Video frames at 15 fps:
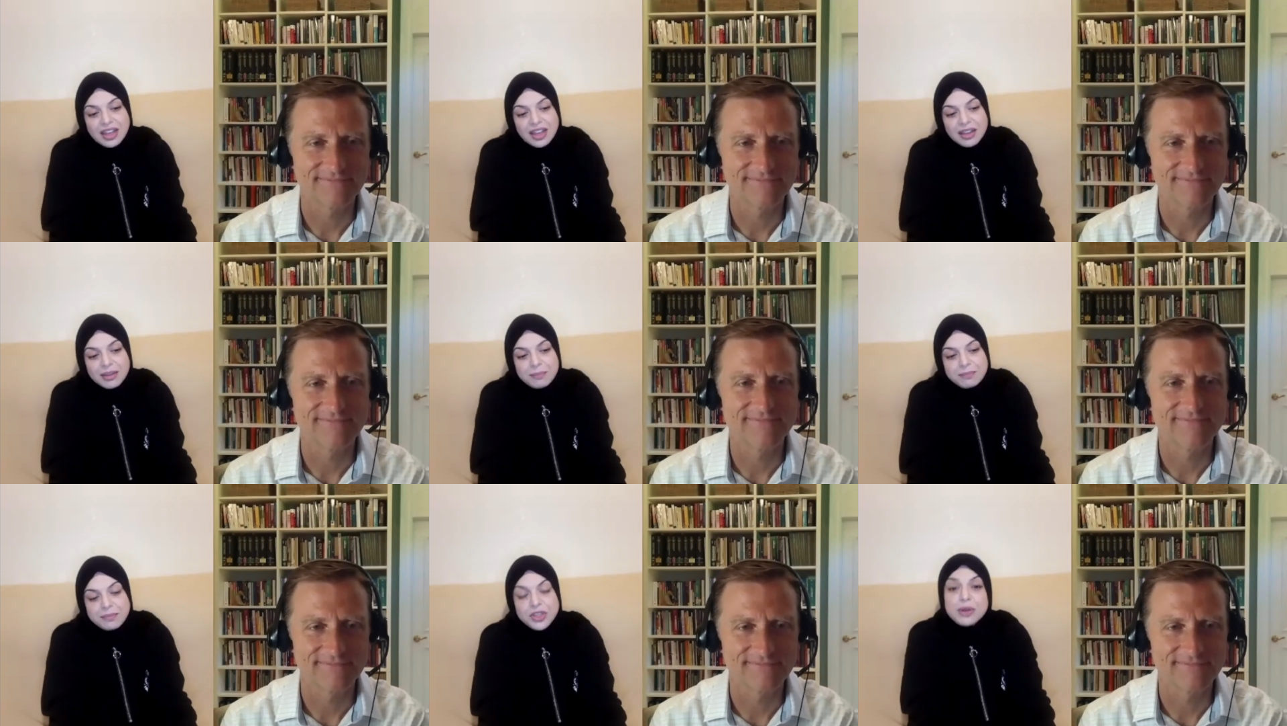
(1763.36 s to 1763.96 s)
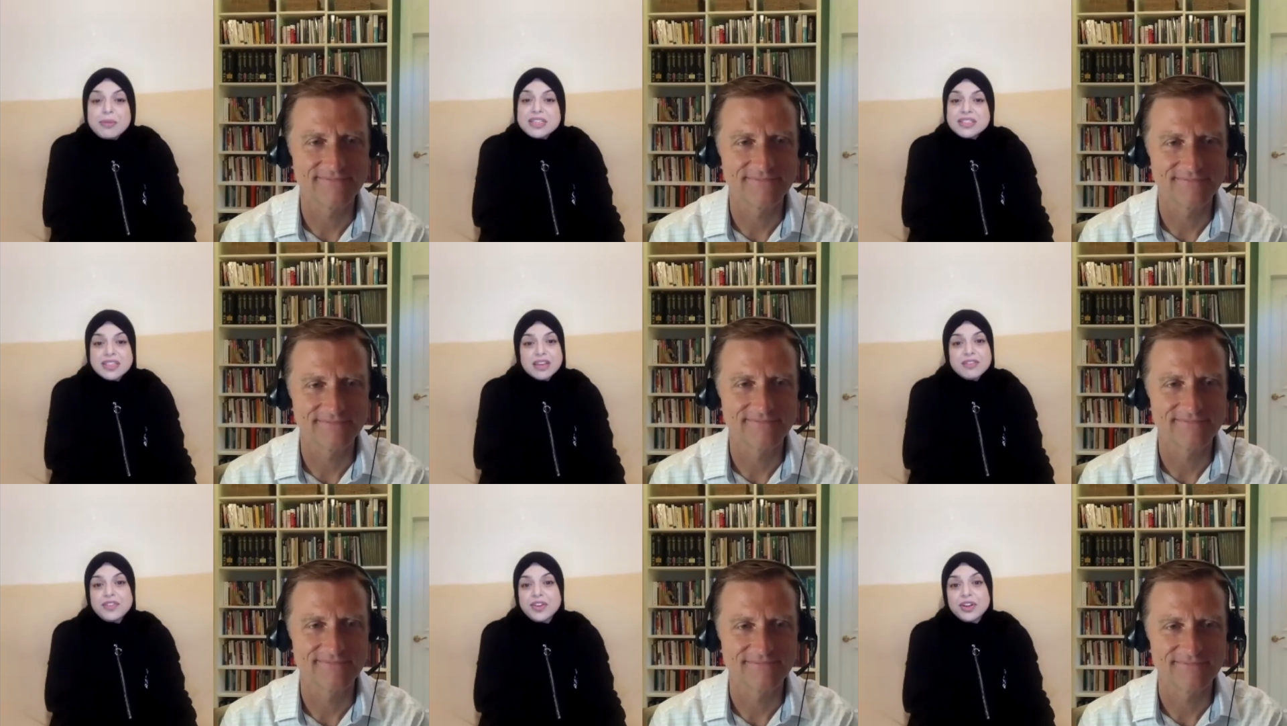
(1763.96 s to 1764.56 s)
Speaker 1: you're my
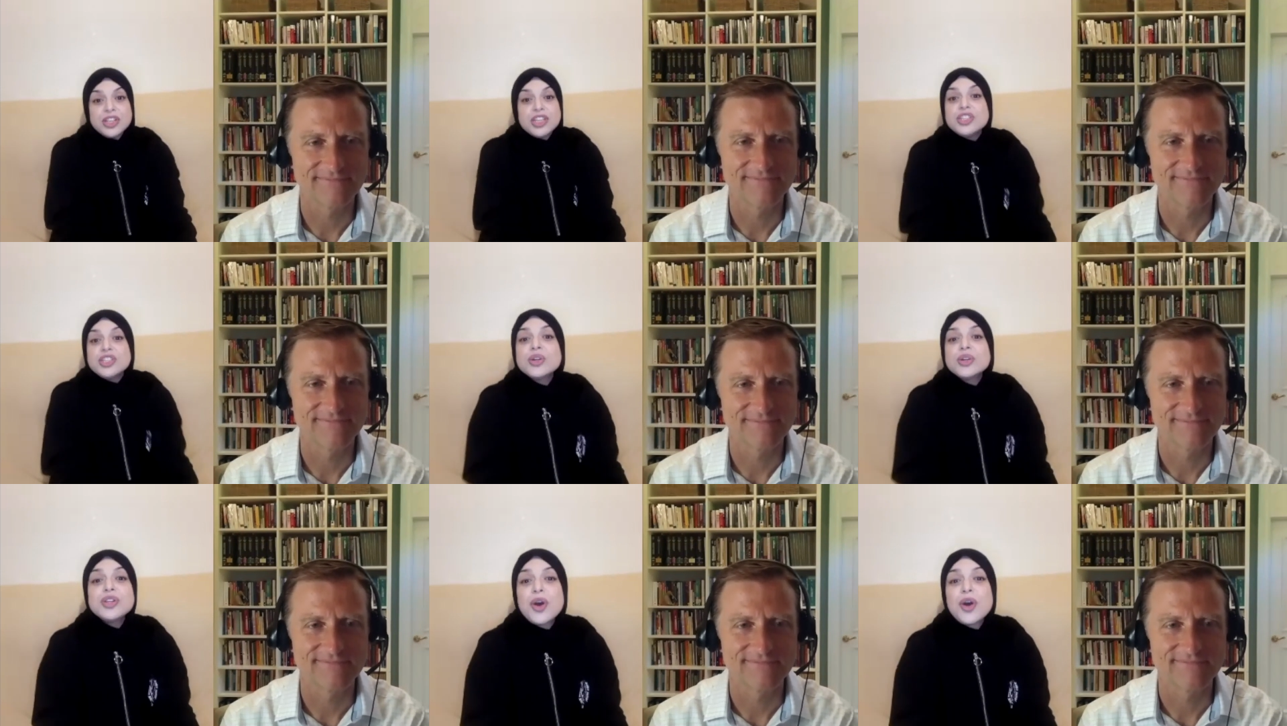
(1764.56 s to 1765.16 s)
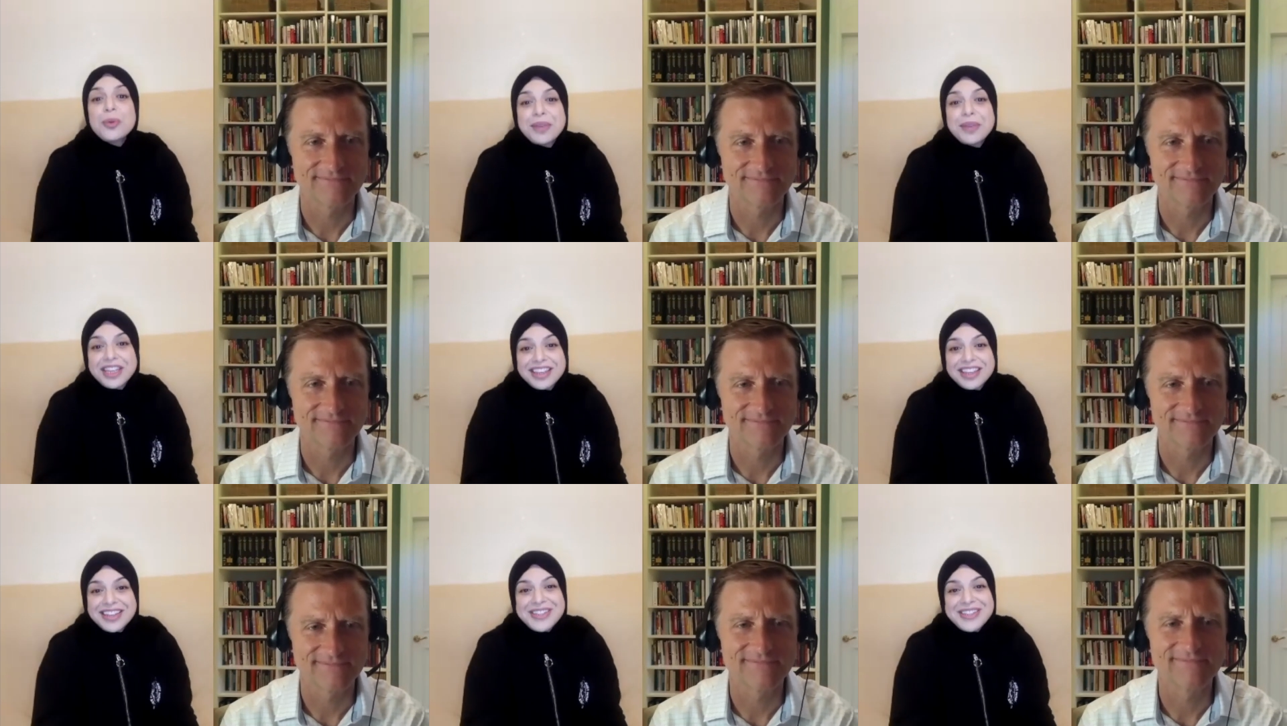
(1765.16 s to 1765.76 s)
savior. You don't know me.
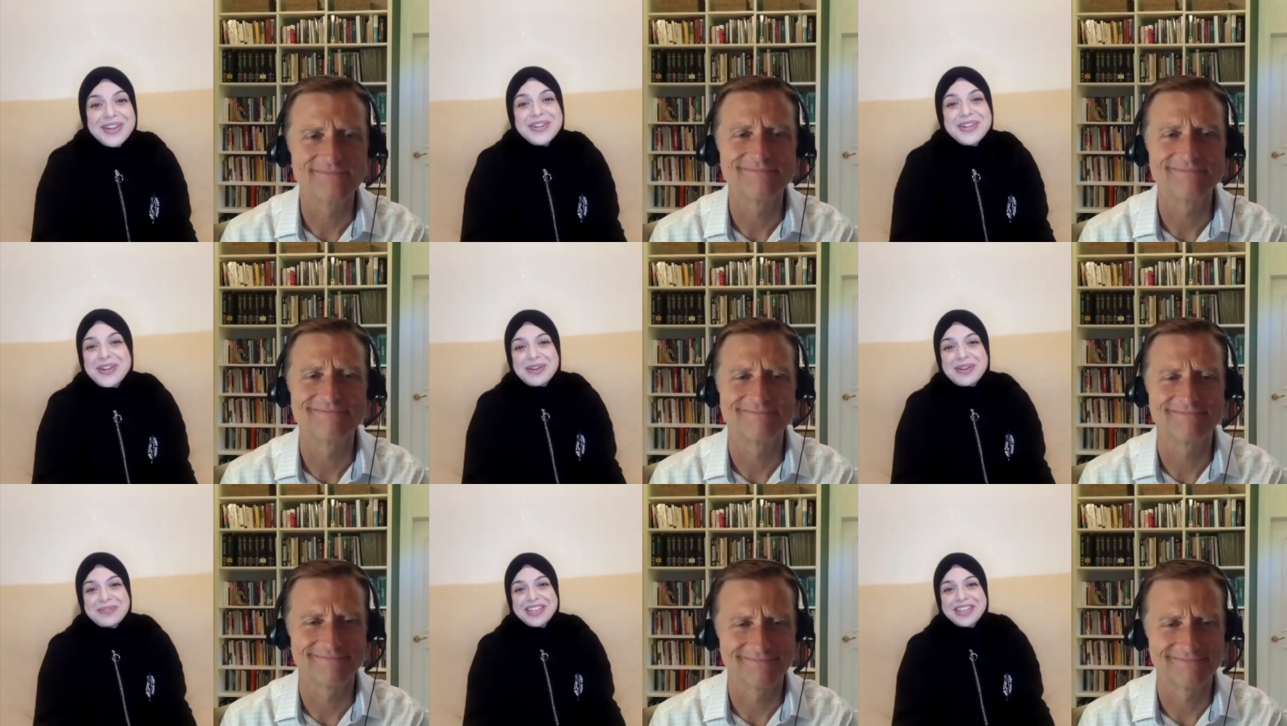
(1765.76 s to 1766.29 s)
You don't know me.